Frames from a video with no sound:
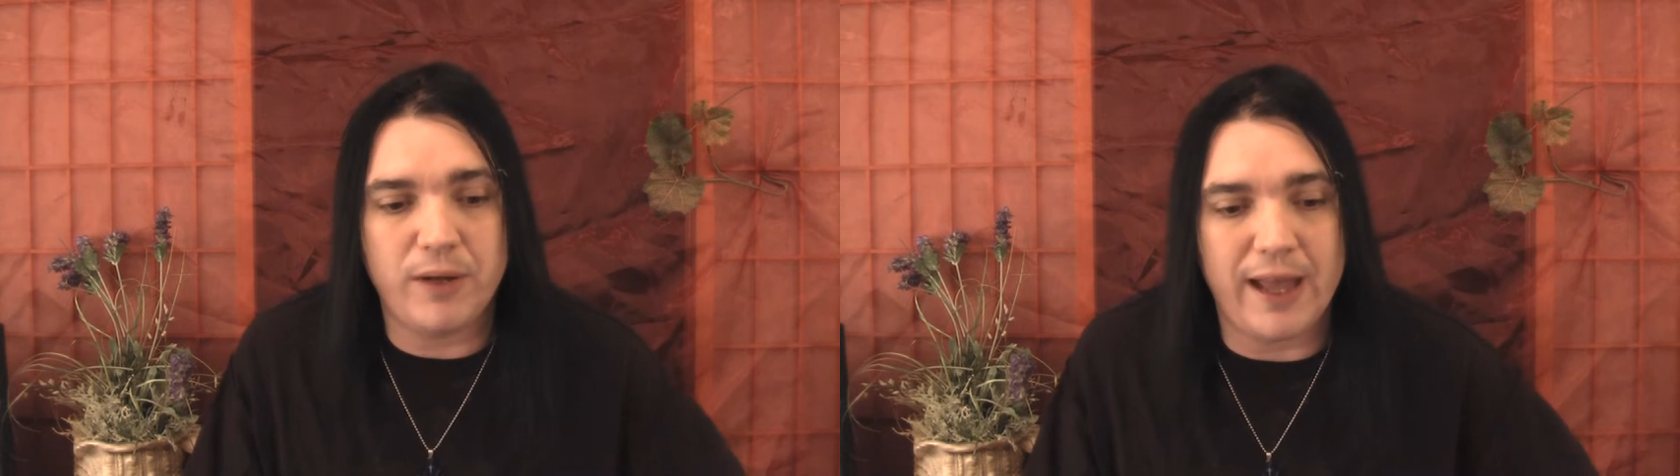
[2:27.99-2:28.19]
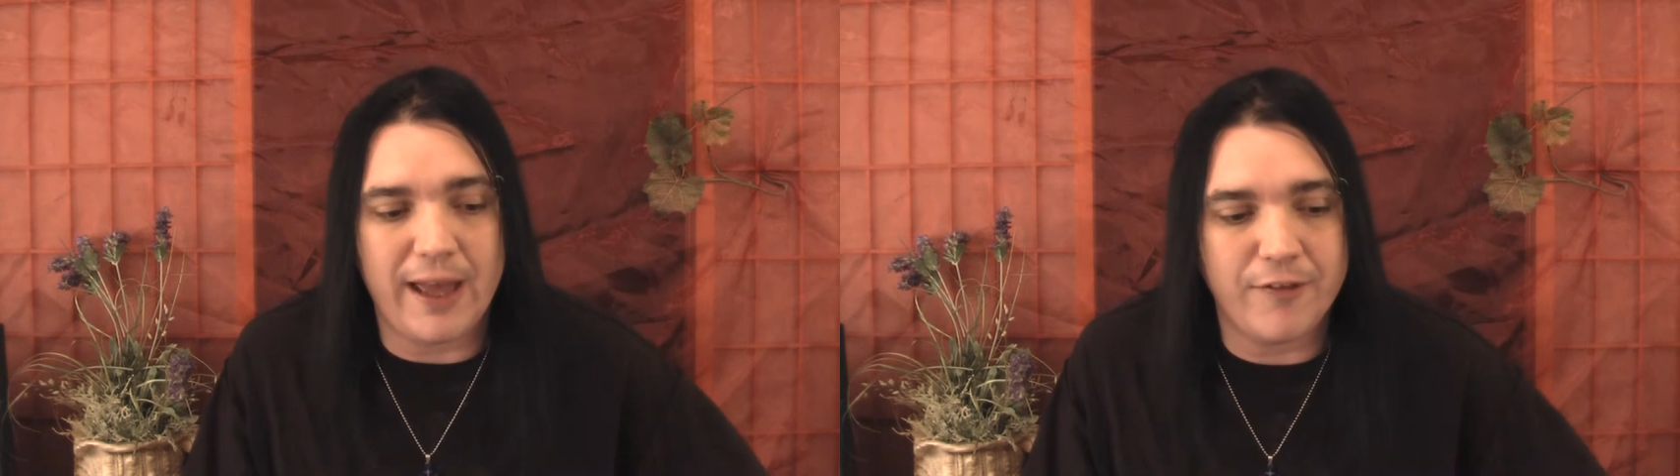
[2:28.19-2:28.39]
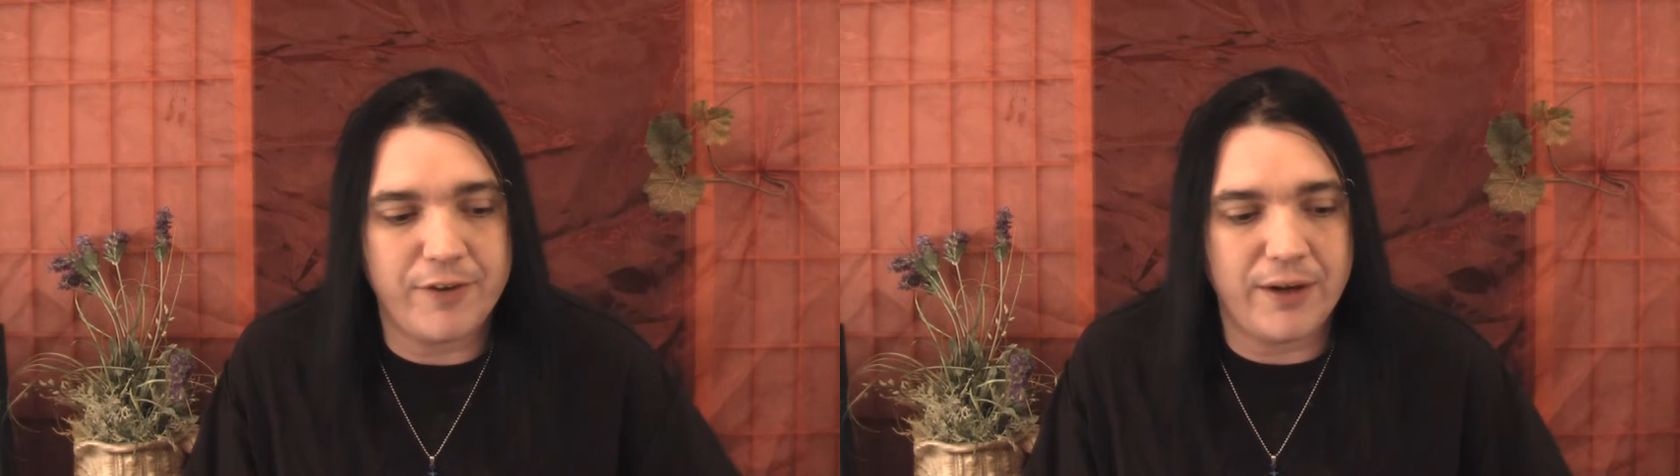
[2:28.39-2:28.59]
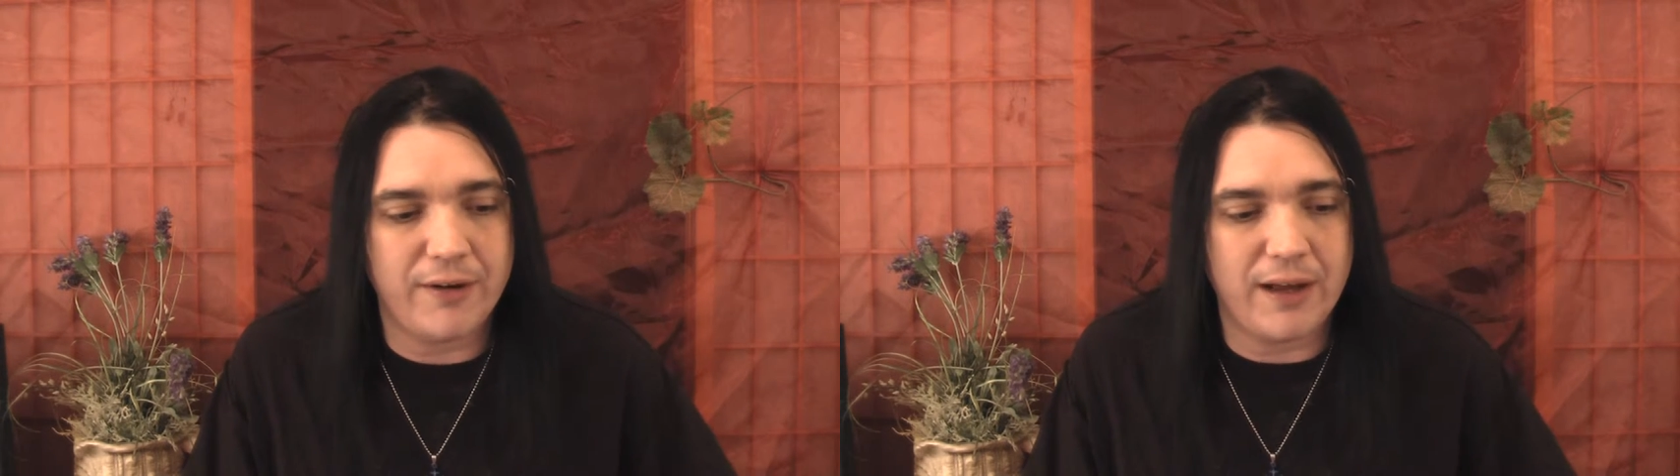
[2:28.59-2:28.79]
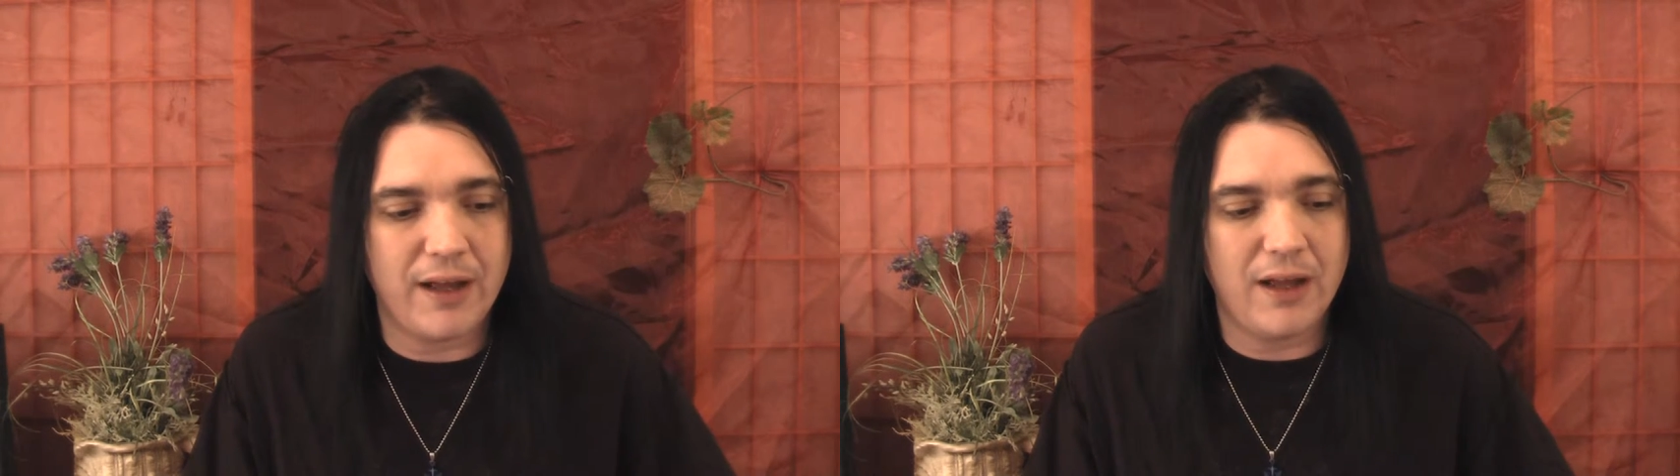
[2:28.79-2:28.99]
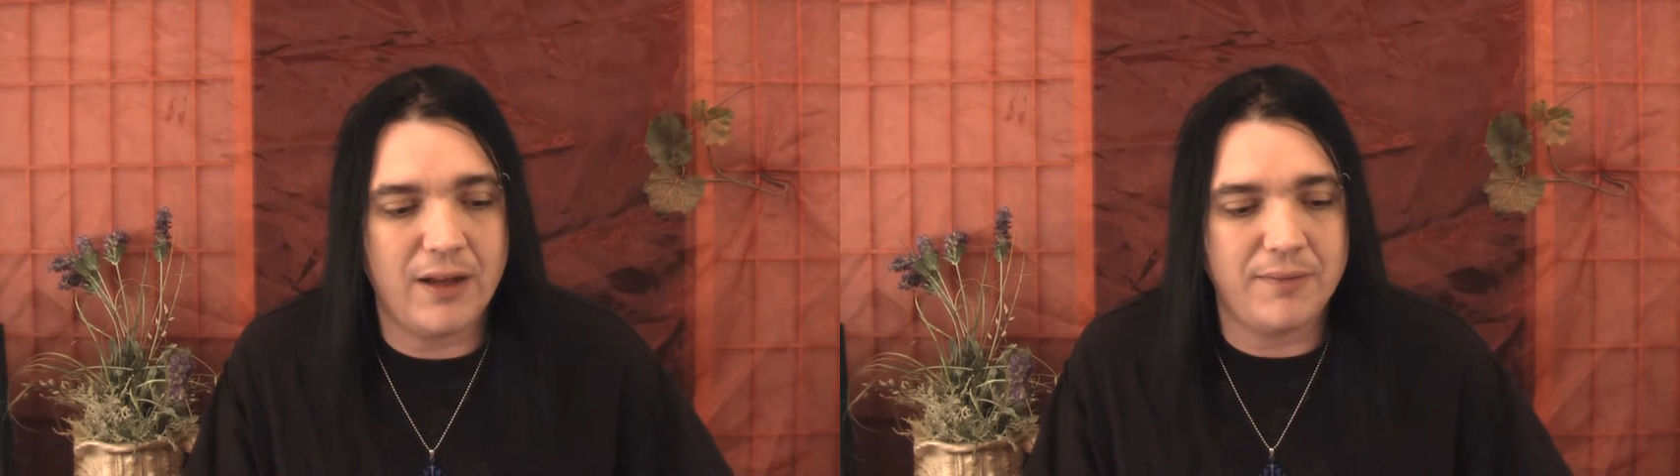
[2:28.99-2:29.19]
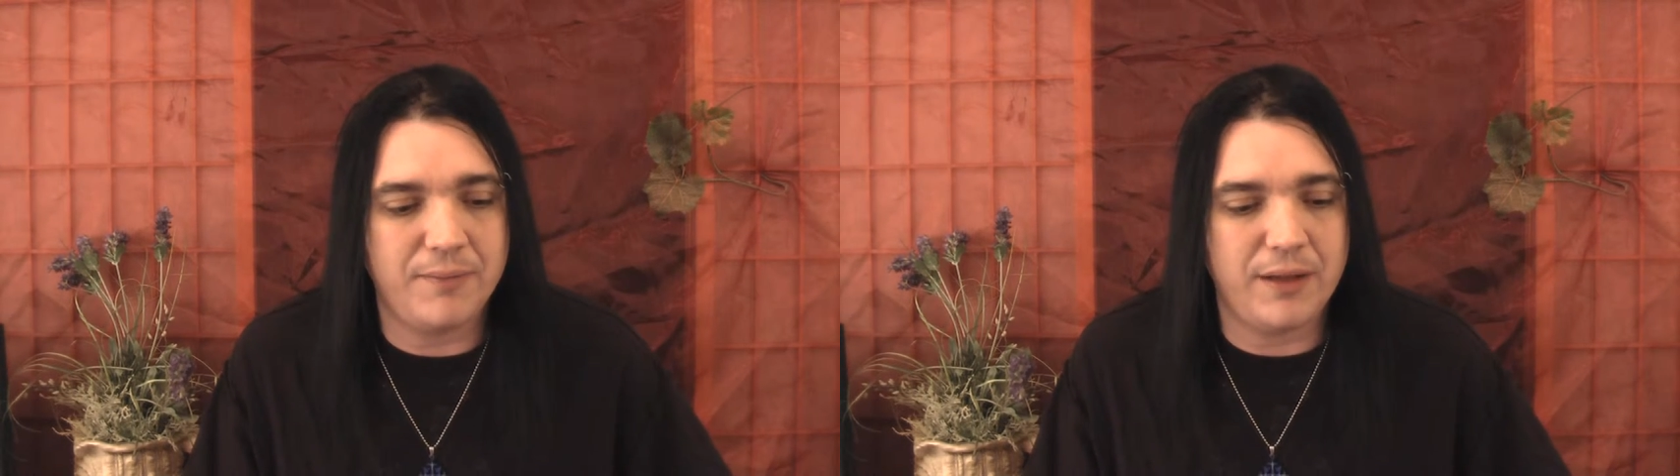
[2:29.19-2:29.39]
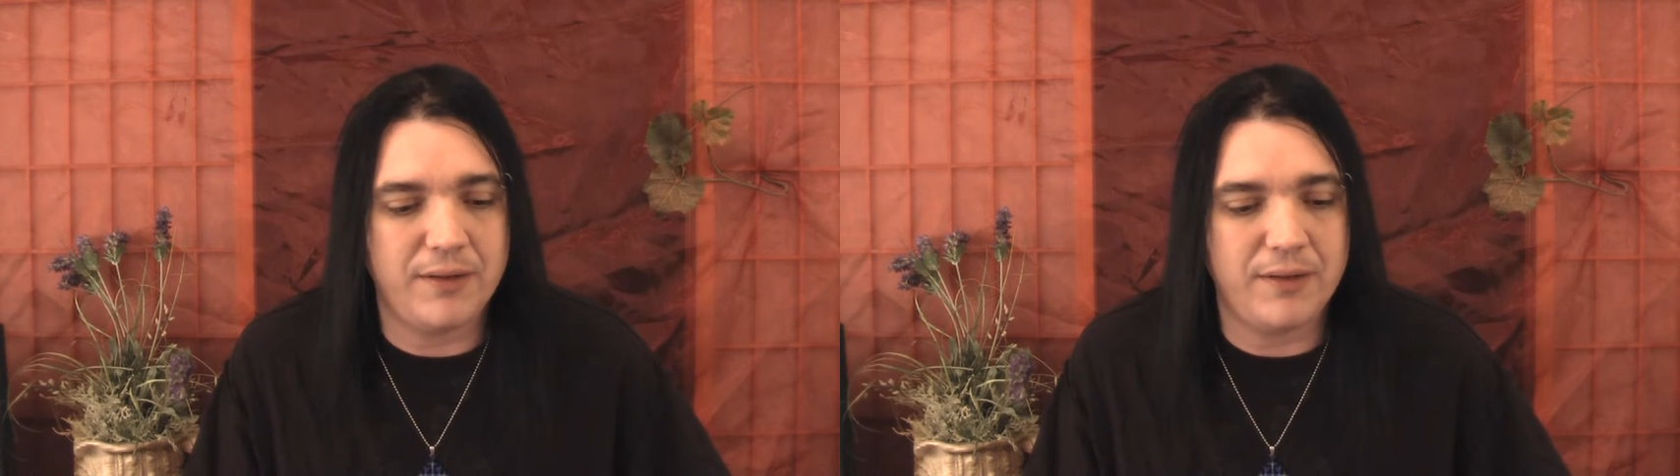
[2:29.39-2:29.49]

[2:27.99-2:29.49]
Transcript: we have here, uh,